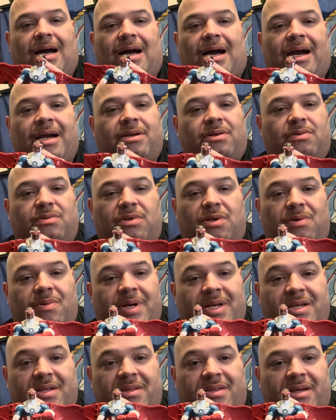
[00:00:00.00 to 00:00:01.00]
I don't know
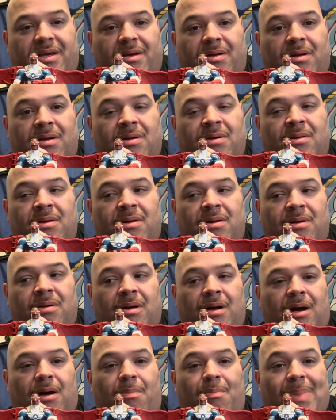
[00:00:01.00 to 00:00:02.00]
anything
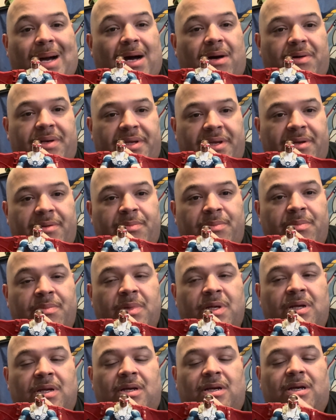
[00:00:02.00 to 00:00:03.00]
about him.
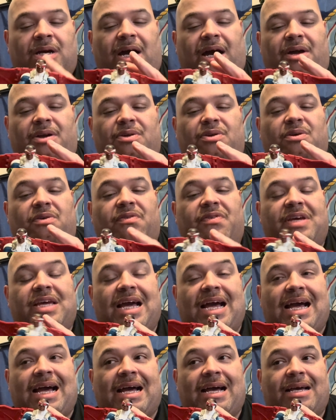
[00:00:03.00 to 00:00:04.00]
I don't know if he
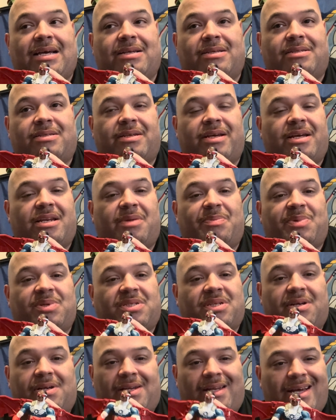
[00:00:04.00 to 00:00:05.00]
has any
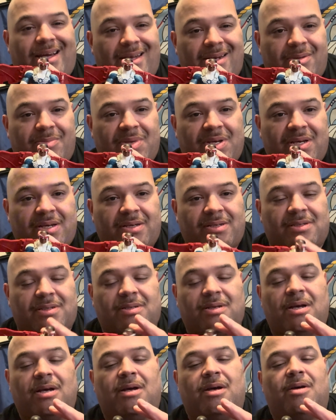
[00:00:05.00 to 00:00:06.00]
particular enemies,
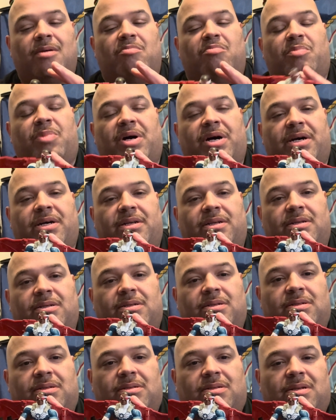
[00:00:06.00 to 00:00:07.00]
but
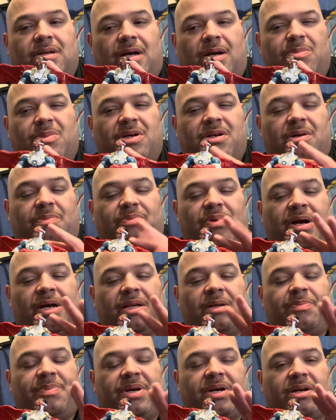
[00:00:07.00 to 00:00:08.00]
I'm gonna
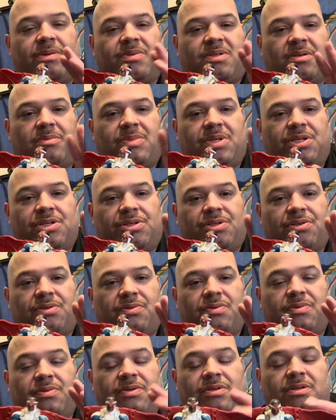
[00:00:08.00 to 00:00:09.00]
probably pick up some
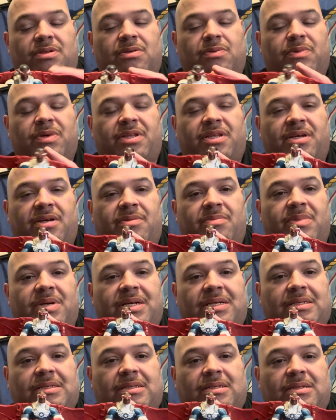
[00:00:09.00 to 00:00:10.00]
issues with him
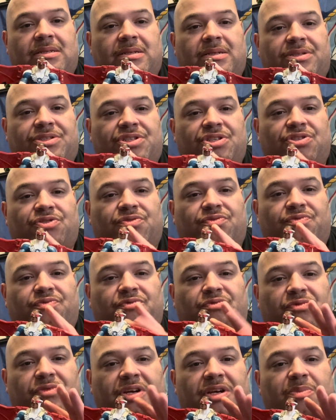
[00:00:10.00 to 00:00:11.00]
and just
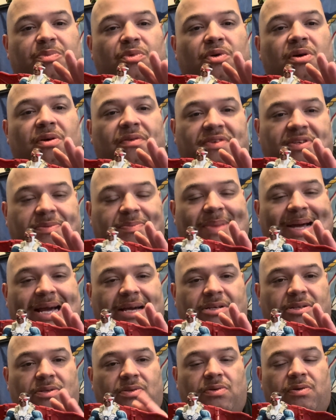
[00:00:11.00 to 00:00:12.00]
read more of his
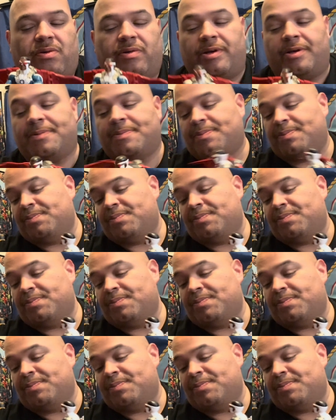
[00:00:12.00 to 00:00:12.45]
backstory.